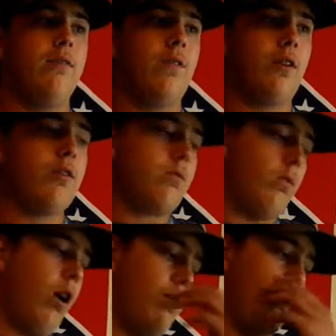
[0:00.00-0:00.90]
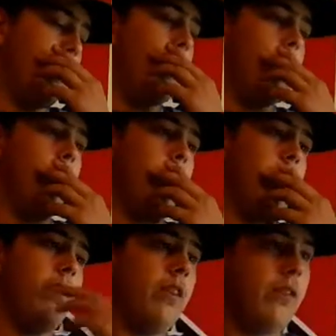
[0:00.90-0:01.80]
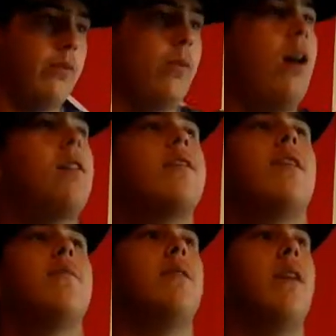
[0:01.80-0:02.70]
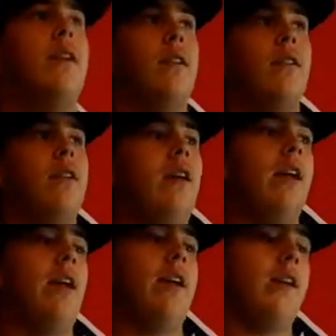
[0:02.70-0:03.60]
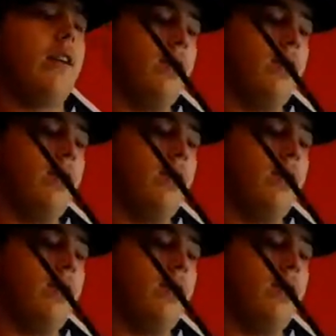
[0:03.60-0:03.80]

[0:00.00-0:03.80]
First, rod and reel. The rod's going to be a